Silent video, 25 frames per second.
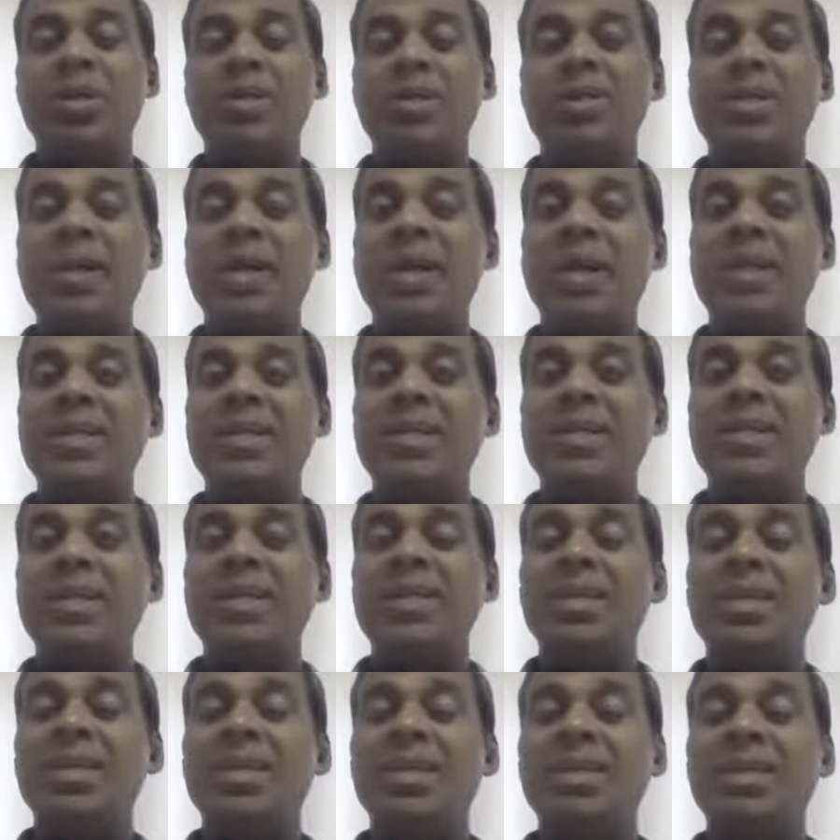that
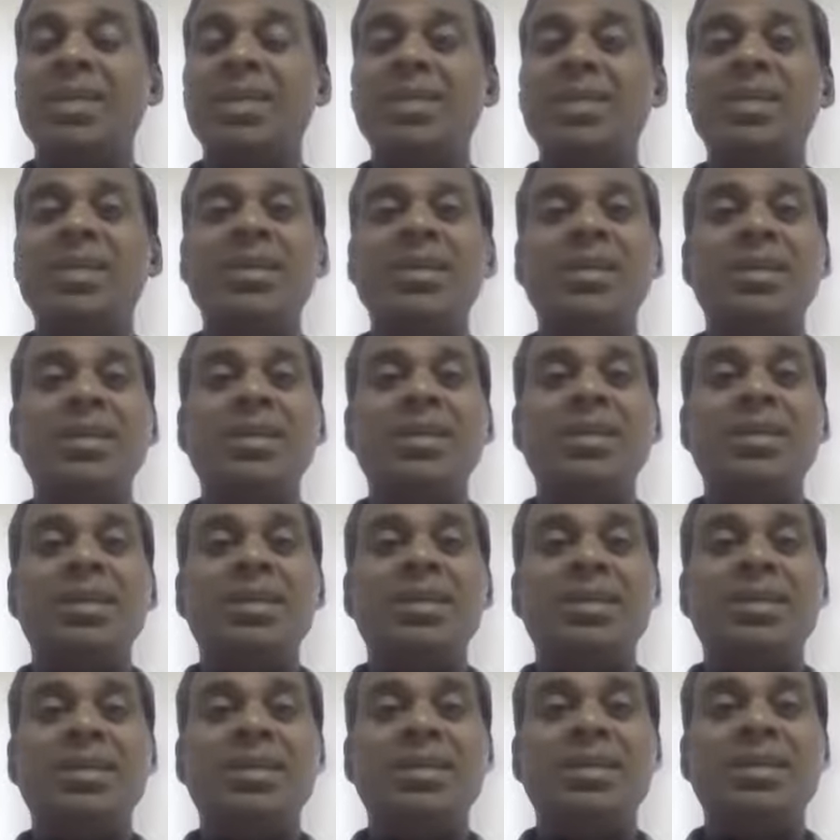
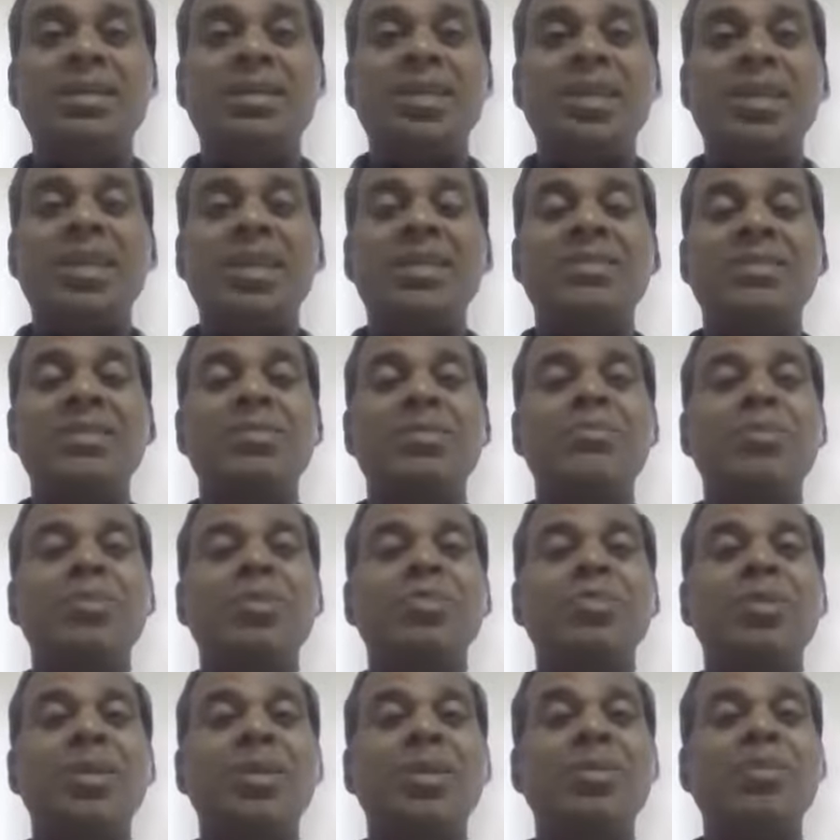there are some
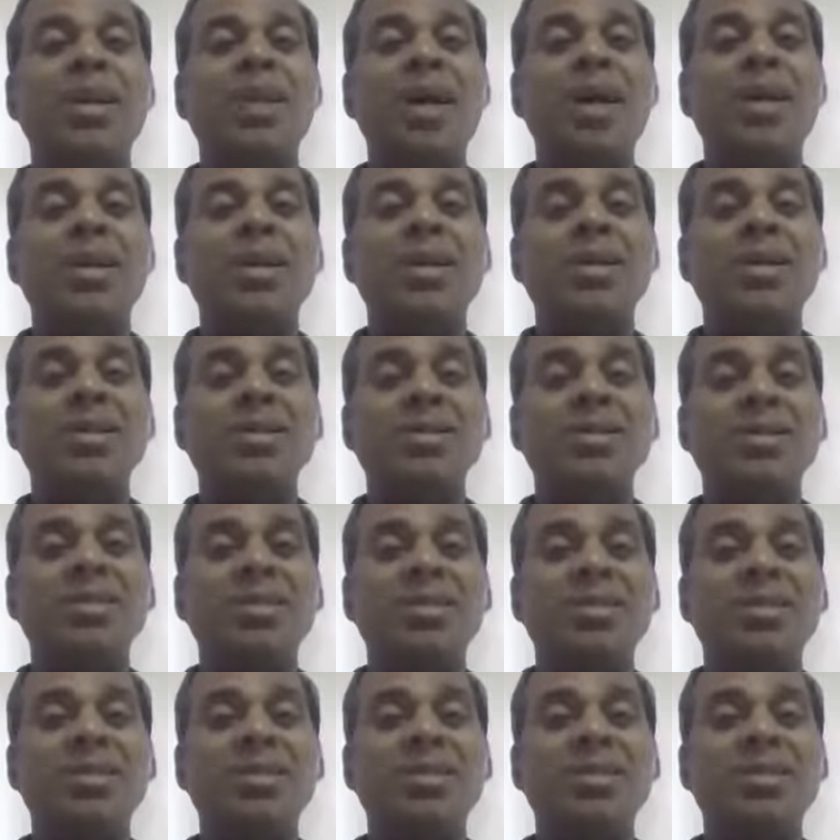similar patterns